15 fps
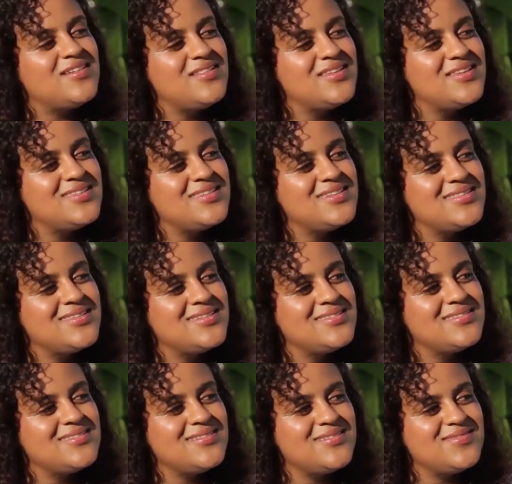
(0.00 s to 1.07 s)
start listening to the
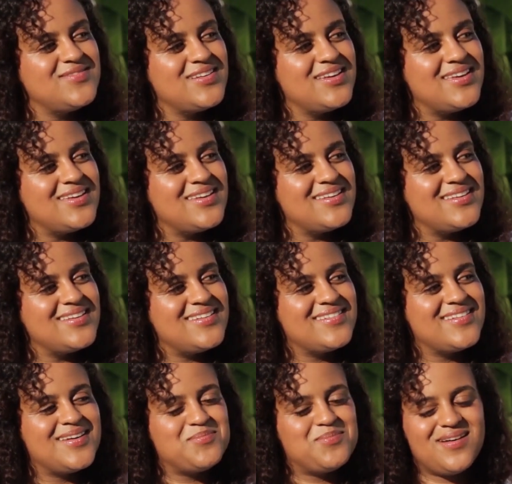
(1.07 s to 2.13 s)
stuff again.
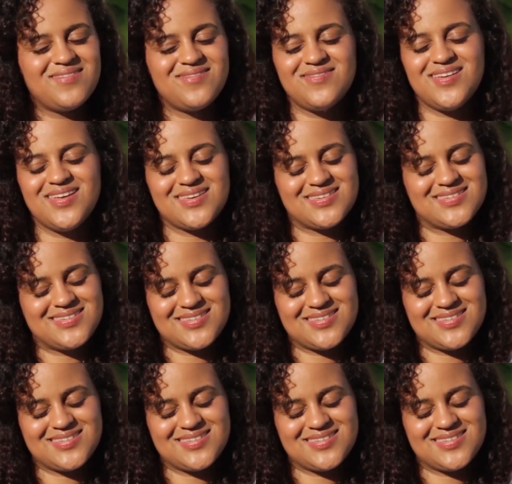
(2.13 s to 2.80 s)
Okay, perfect.